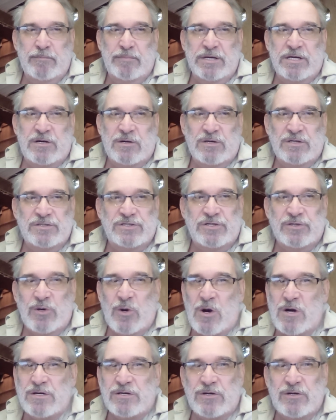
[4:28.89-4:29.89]
because you
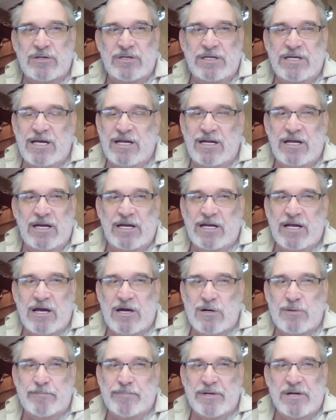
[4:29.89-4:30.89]
aren't going to get any
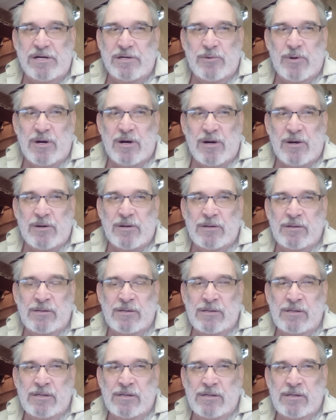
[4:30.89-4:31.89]
help anywhere.
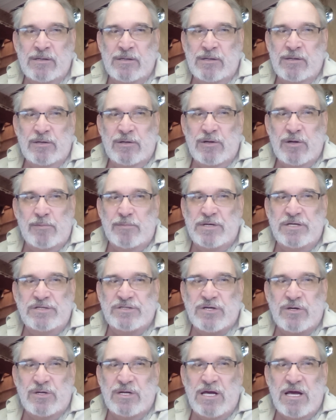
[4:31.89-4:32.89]
Nobody's
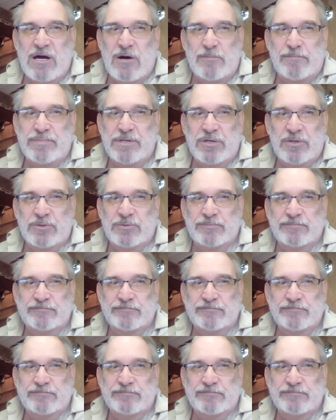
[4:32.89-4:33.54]
going to help you.